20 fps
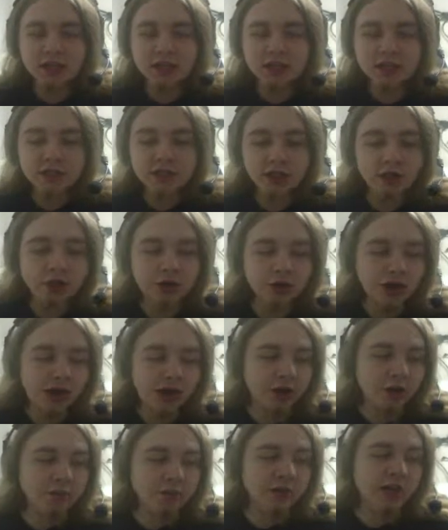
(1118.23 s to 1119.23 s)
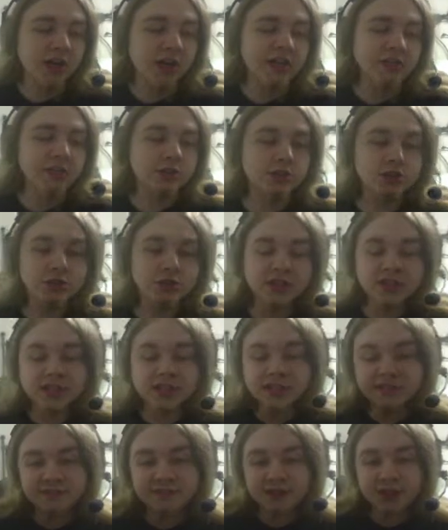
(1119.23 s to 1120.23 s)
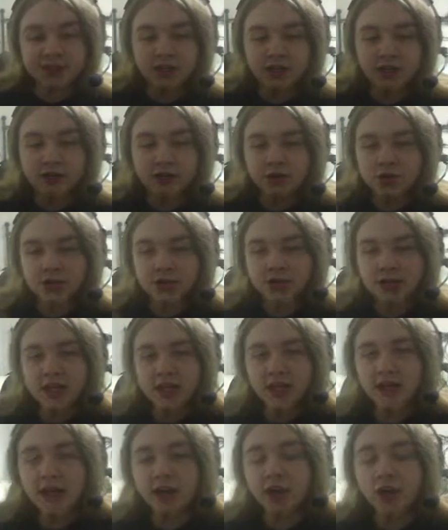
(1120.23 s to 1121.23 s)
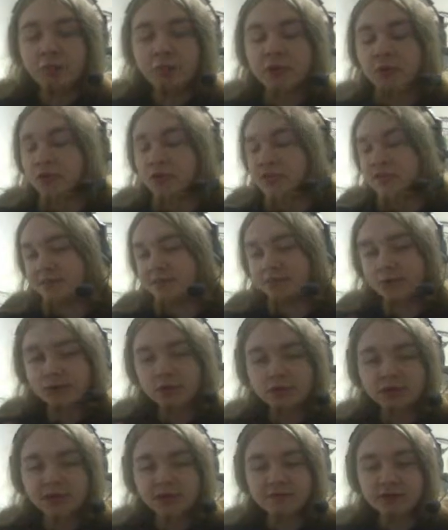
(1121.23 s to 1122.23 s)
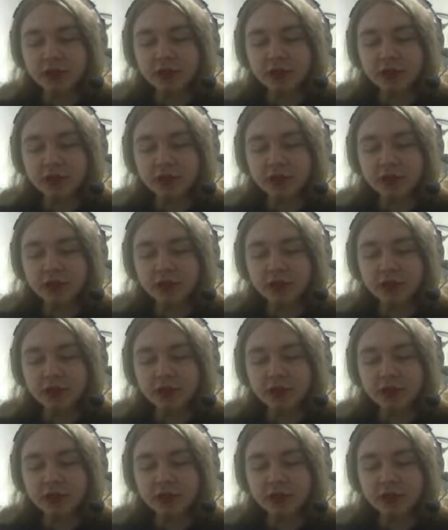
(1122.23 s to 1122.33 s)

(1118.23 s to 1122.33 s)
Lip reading: So I hope you guys enjoyed this video, and I hope it was informative.